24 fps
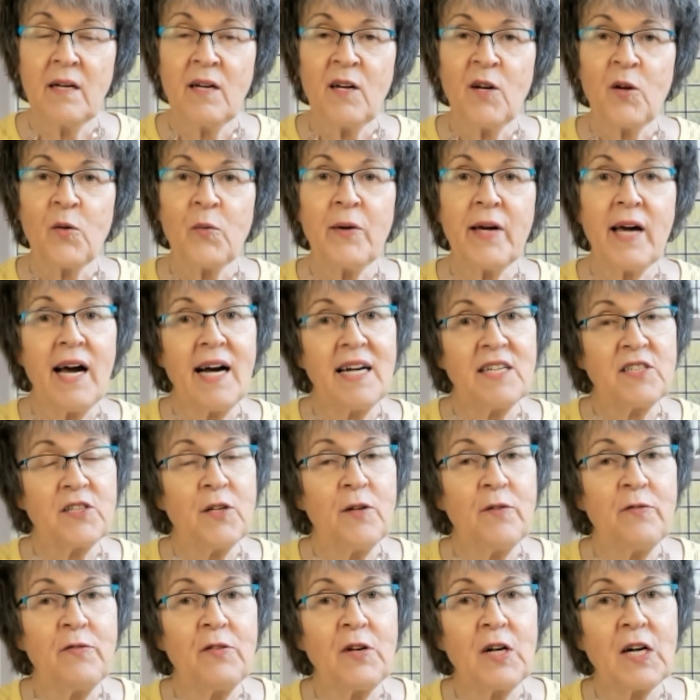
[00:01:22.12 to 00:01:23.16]
We ask
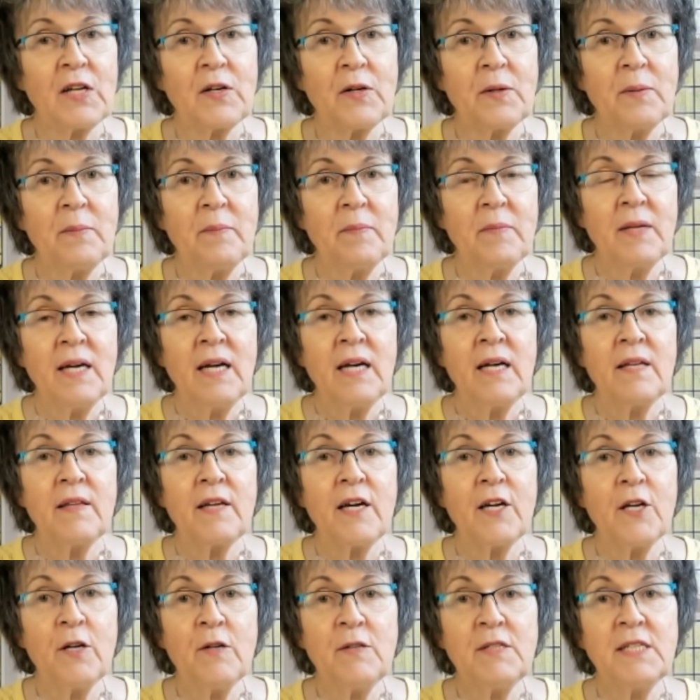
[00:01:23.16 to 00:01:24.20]
you, Father,
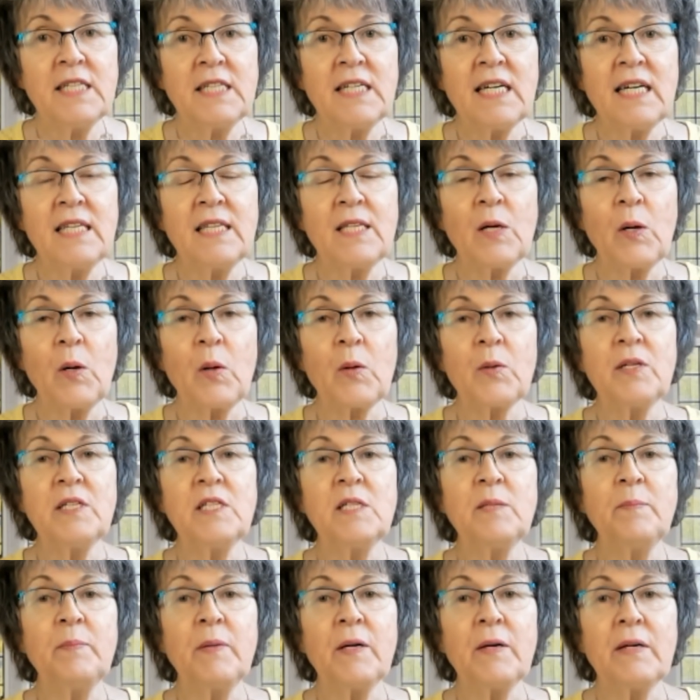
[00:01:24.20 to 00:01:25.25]
that you send the Holy
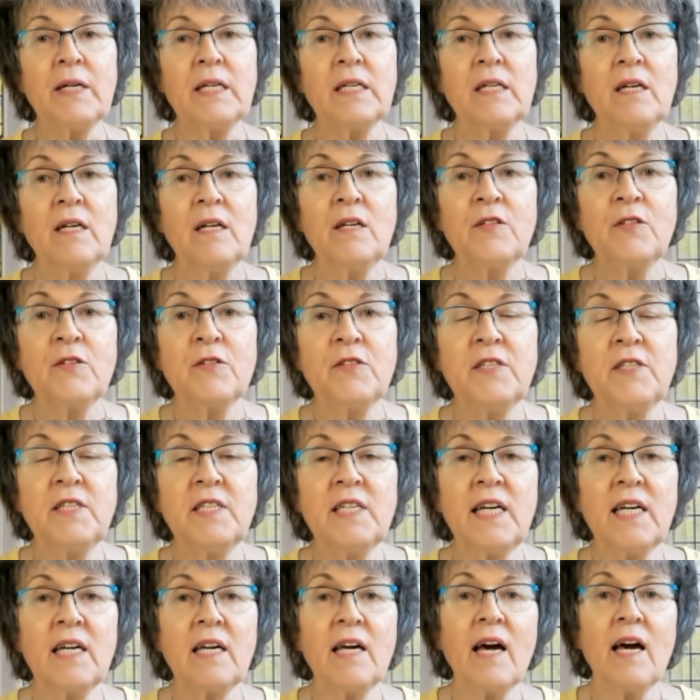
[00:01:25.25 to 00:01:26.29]
Spirit to
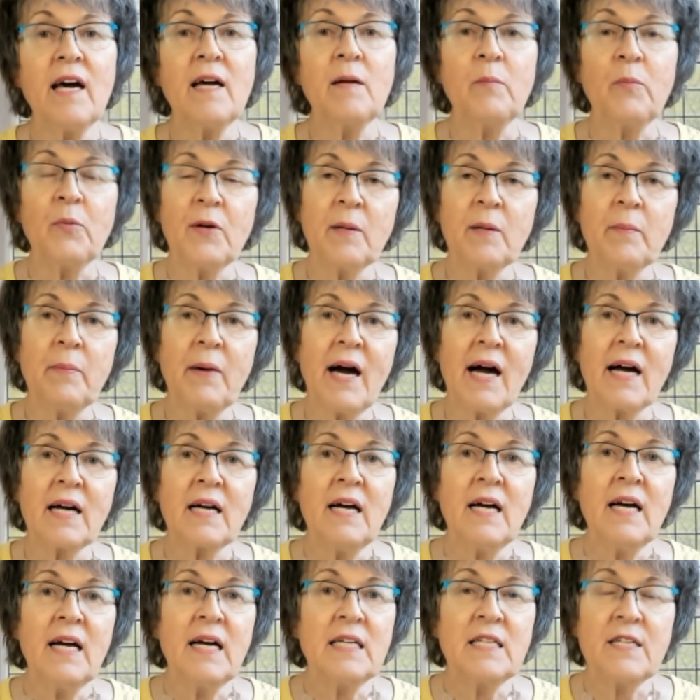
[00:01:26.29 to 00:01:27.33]
seek and bring back
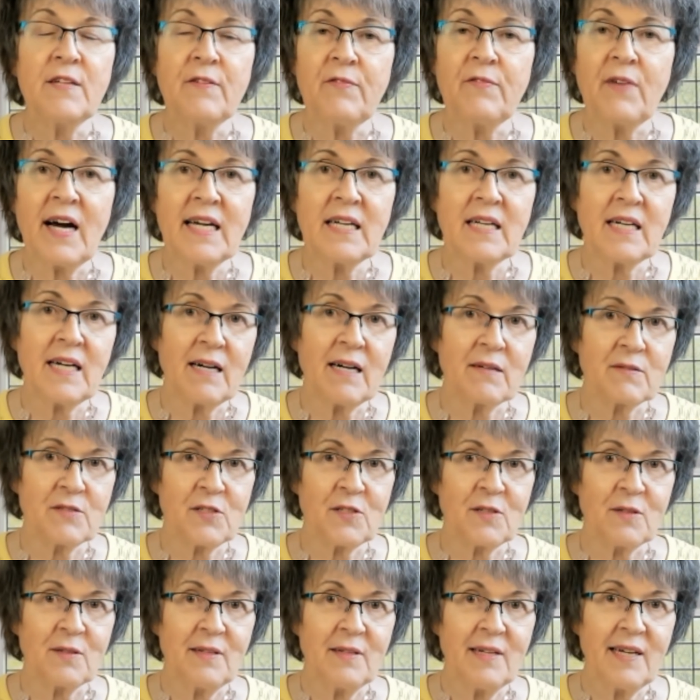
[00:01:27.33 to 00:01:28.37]
divine
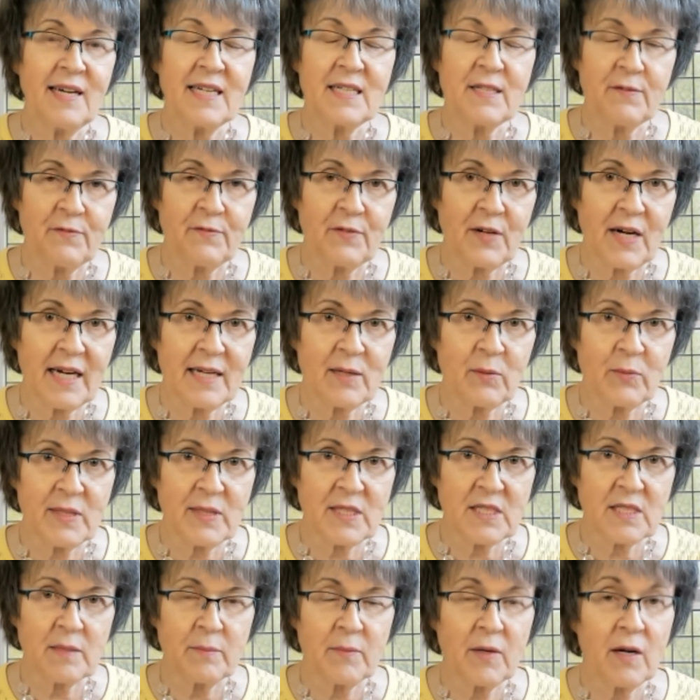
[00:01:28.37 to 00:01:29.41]
counsel and divine
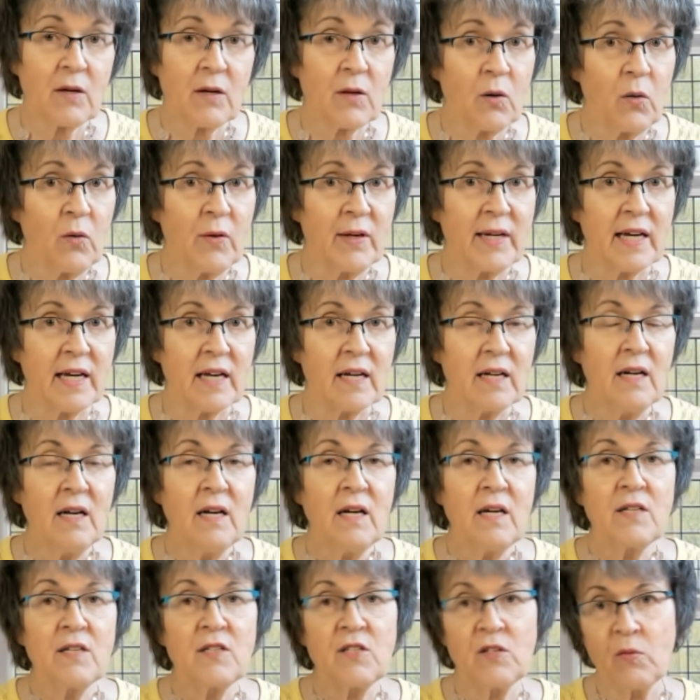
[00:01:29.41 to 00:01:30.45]
wisdom according
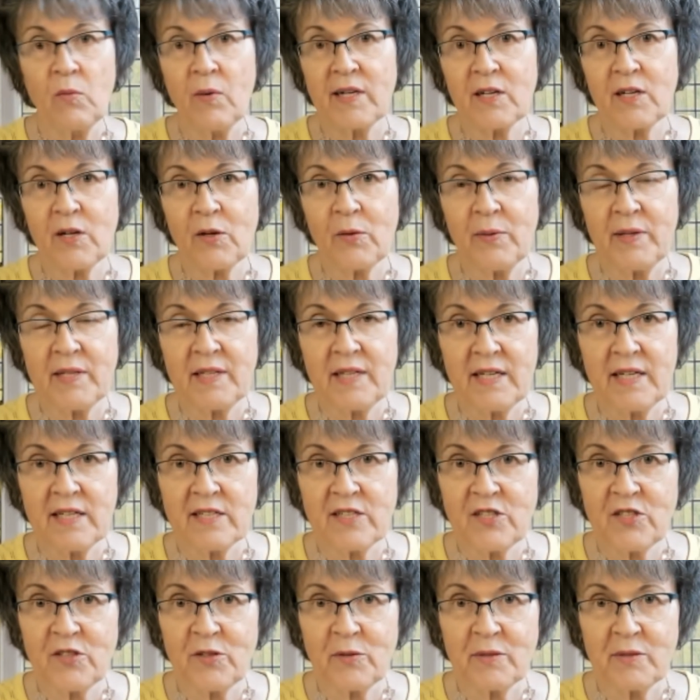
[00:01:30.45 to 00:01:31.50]
to 1
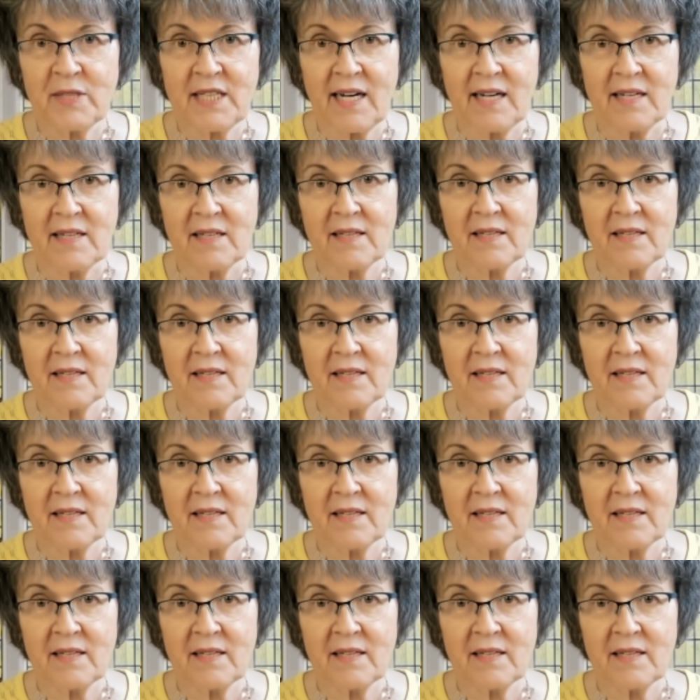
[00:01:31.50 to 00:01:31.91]
Corinthians 2:10.